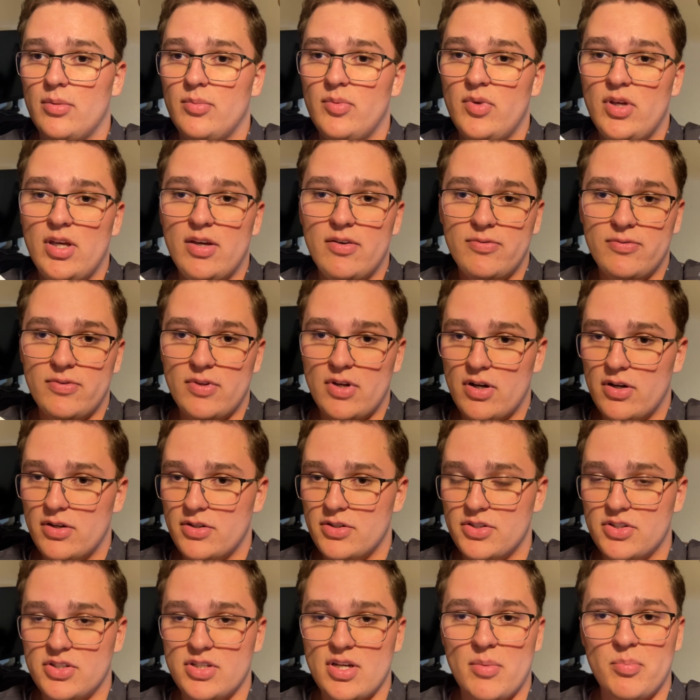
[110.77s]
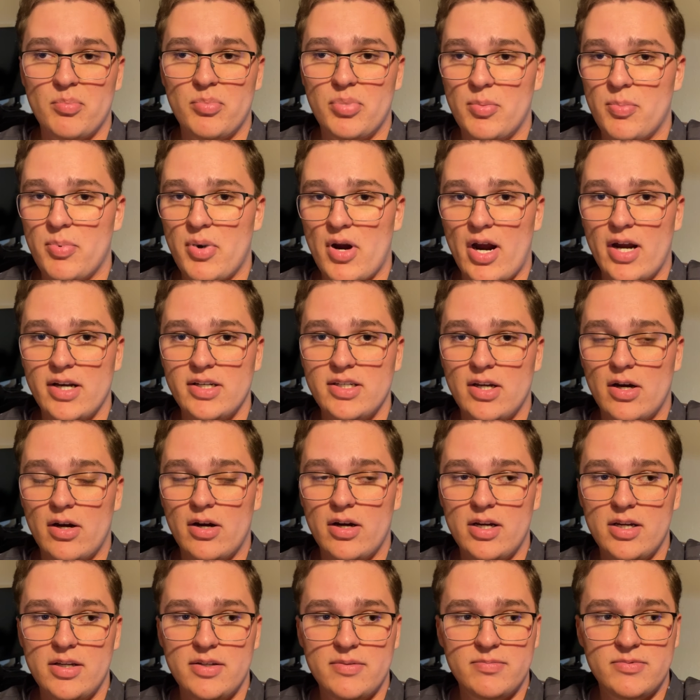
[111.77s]
If there's some
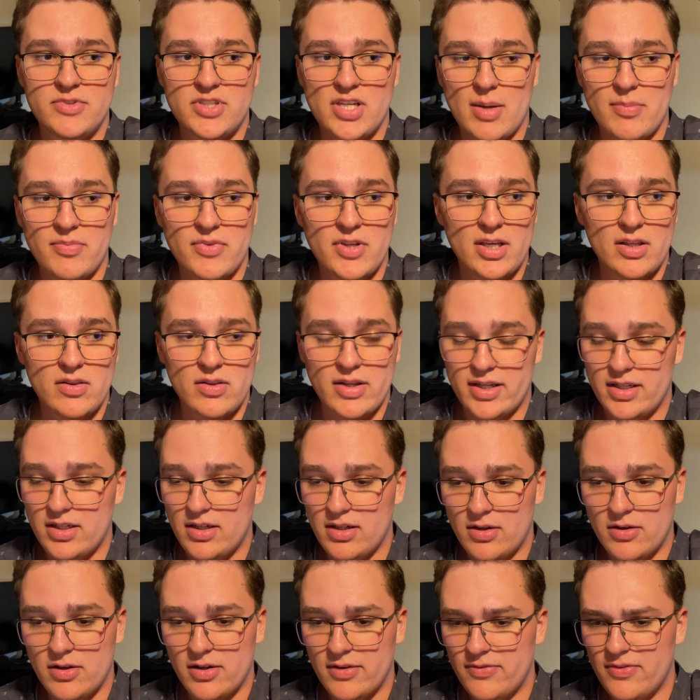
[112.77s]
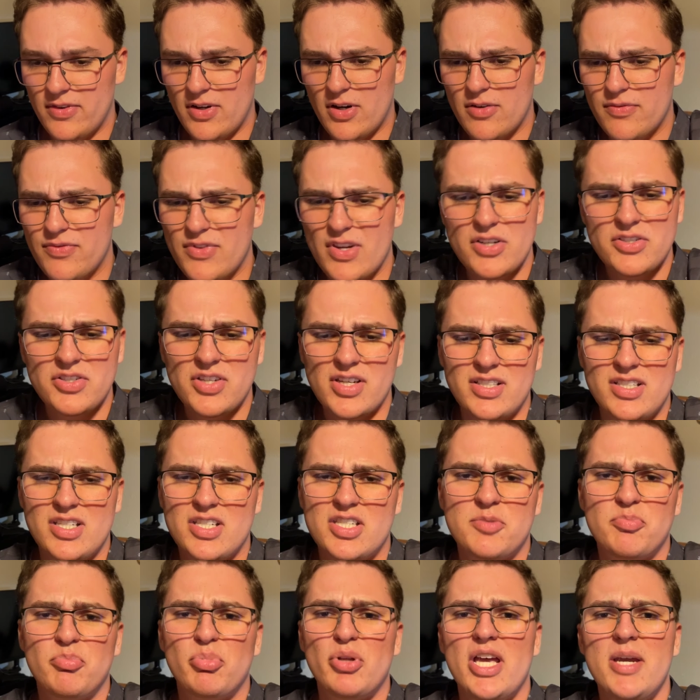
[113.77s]
proprietary something or if there's like
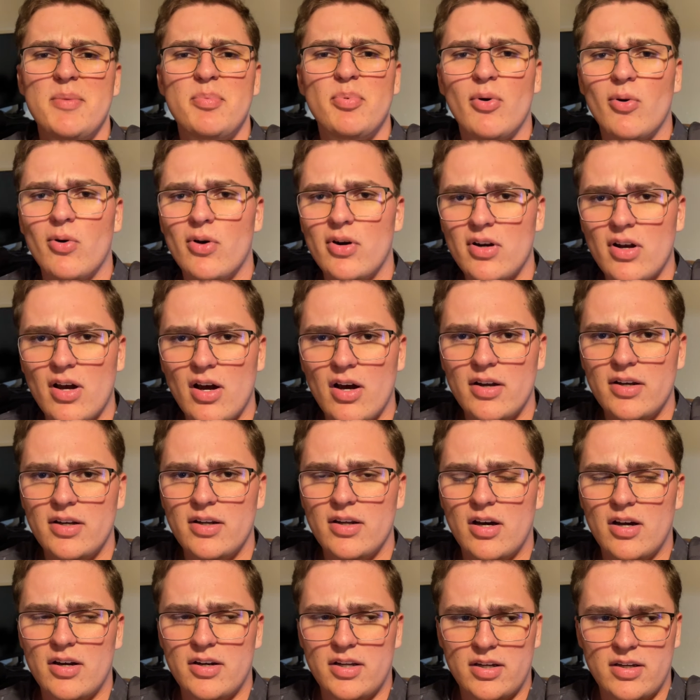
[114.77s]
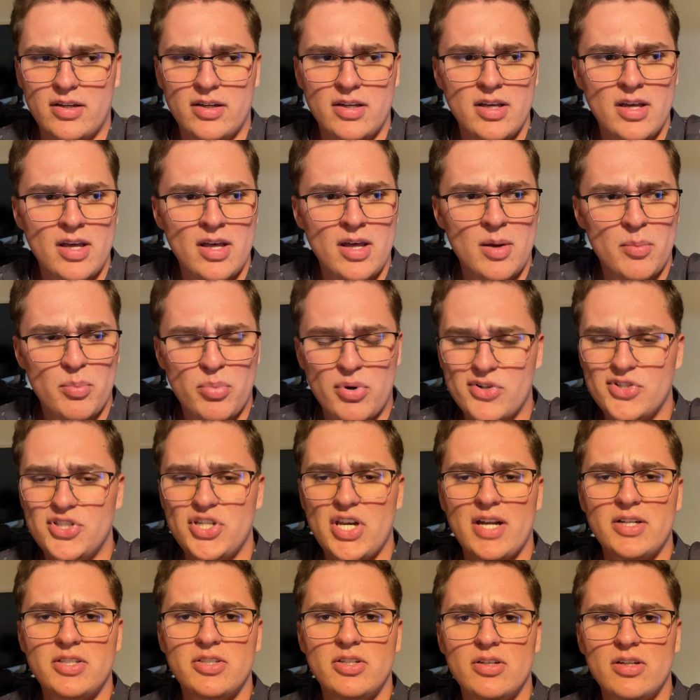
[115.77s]
DisplayPort on a
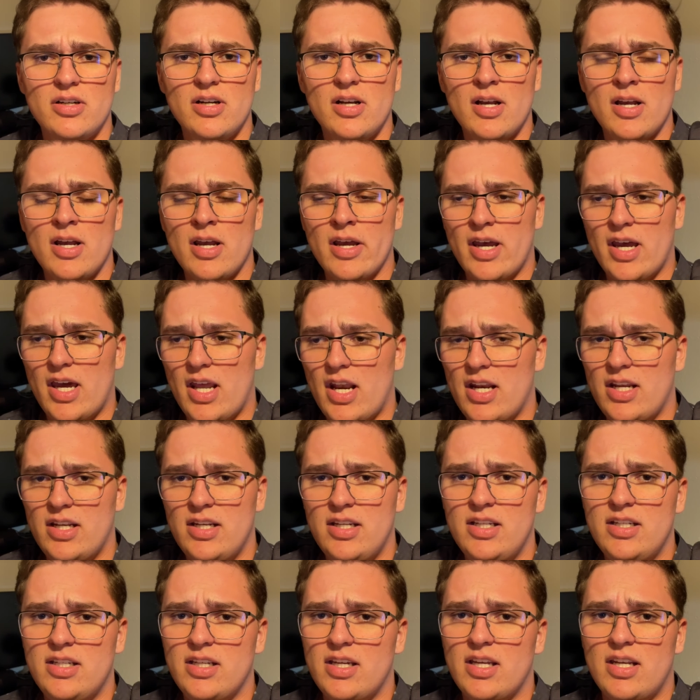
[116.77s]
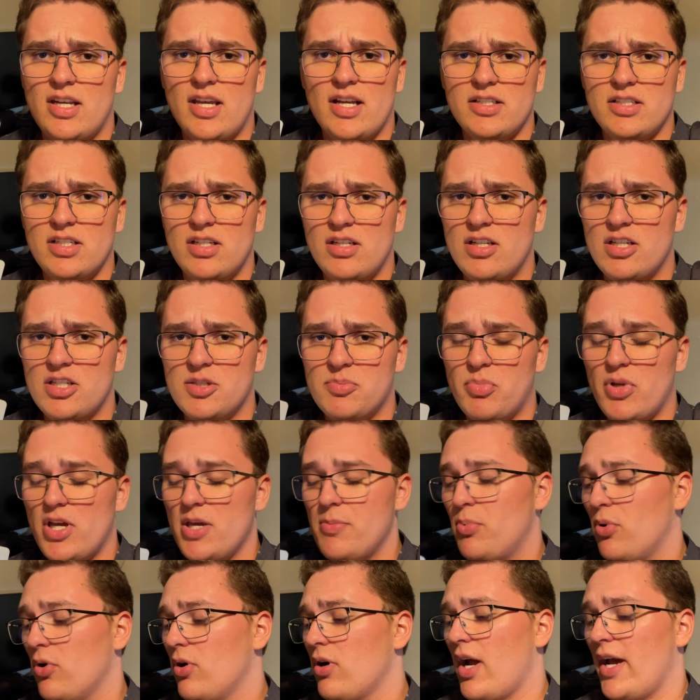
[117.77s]
projector and I need to connect to
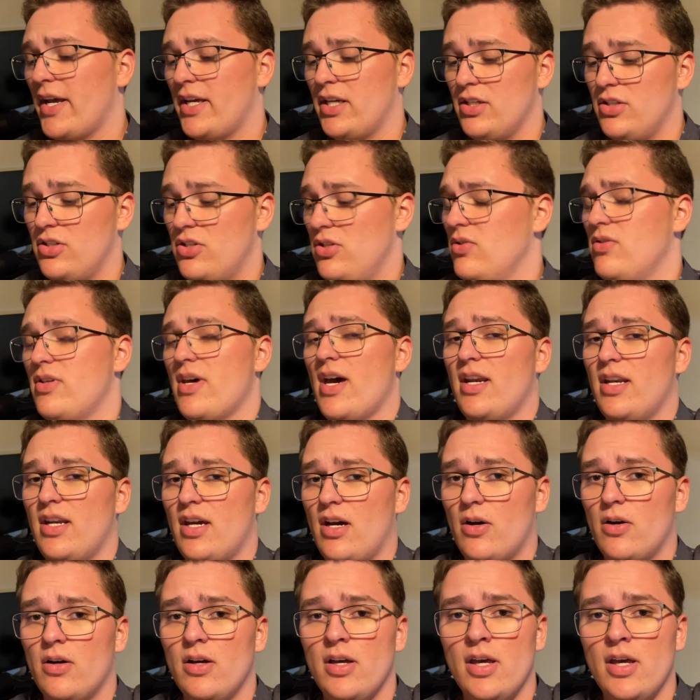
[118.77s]
DisplayPort, I can do that now.